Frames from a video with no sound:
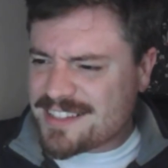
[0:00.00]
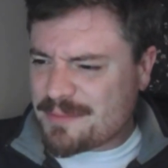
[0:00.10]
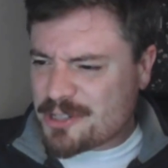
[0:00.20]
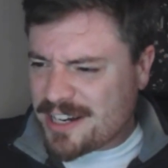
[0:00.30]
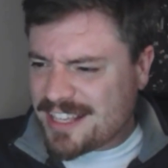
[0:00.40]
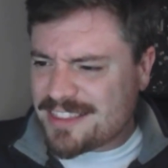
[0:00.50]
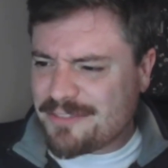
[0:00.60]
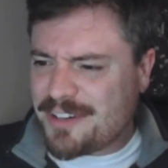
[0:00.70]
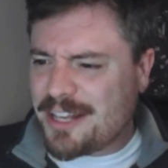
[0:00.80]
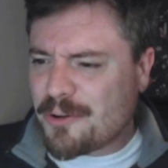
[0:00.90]
I'm trying to get the
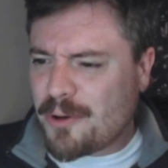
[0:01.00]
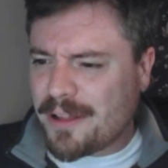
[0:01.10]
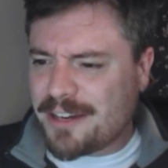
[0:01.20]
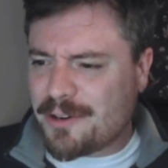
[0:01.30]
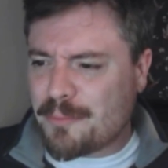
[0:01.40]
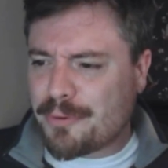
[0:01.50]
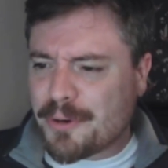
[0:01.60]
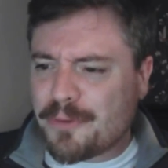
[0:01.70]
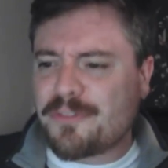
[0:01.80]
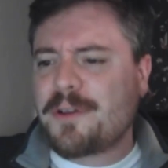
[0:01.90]
video quality to
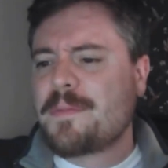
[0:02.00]
improve.